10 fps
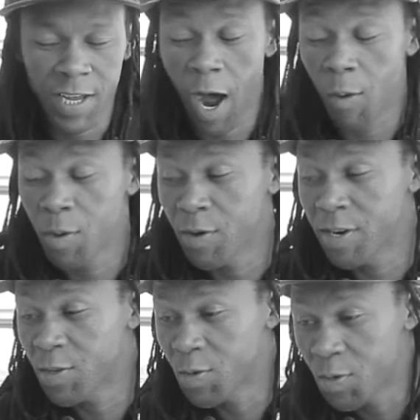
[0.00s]
How are we
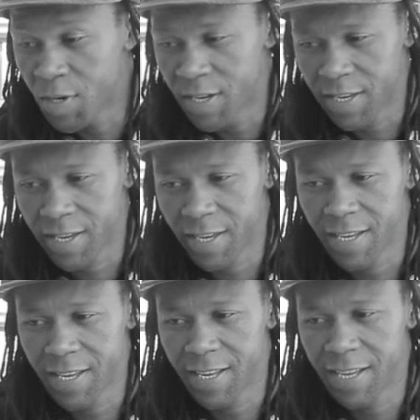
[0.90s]
gonna do this?
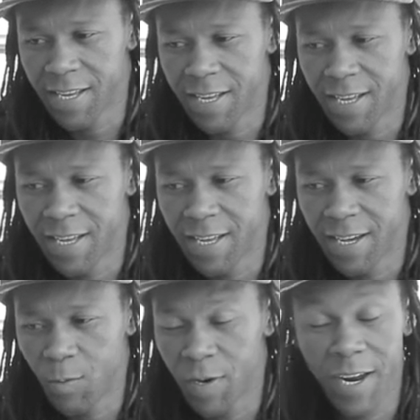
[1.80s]

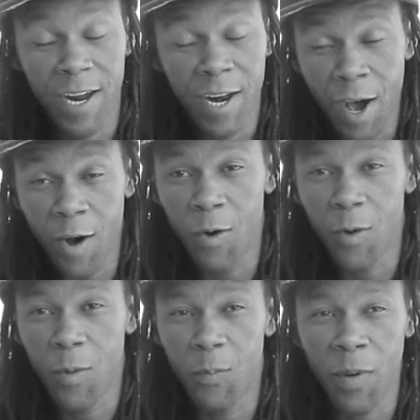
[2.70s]
We didn't know,
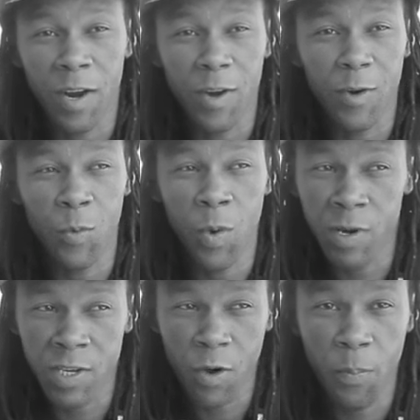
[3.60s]
but we
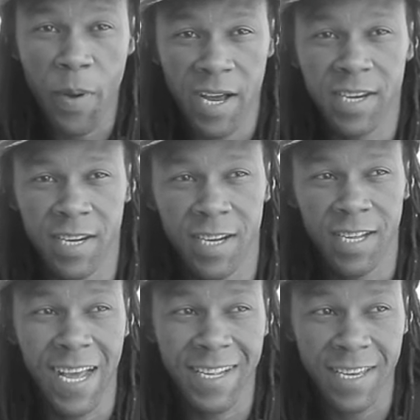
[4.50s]
were so passionate,
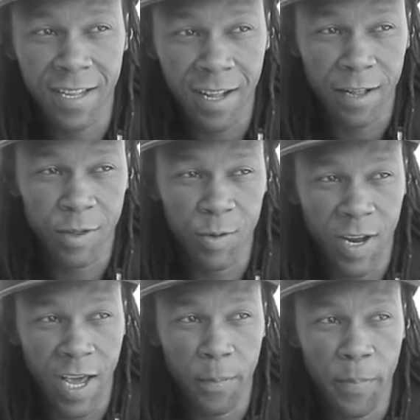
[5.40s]
and still
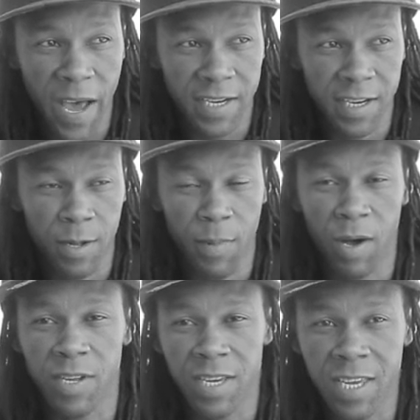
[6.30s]
today passionate
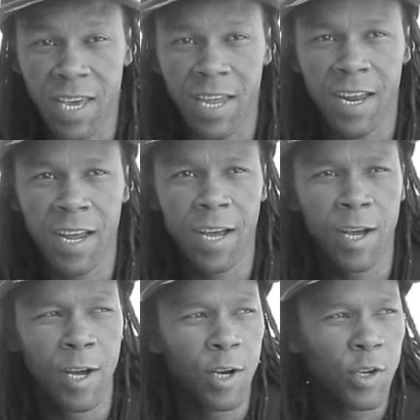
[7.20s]
about the scene.
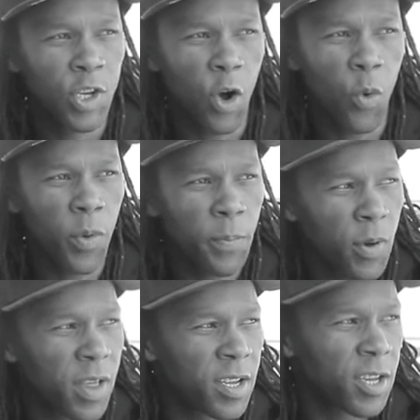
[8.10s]
So we
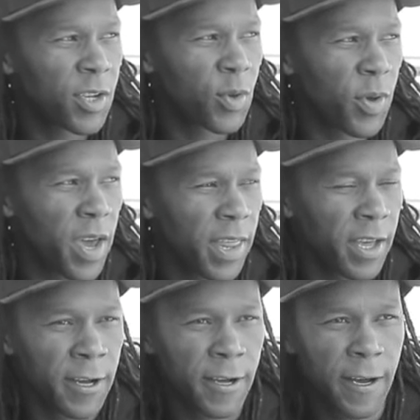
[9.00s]
put this thing together.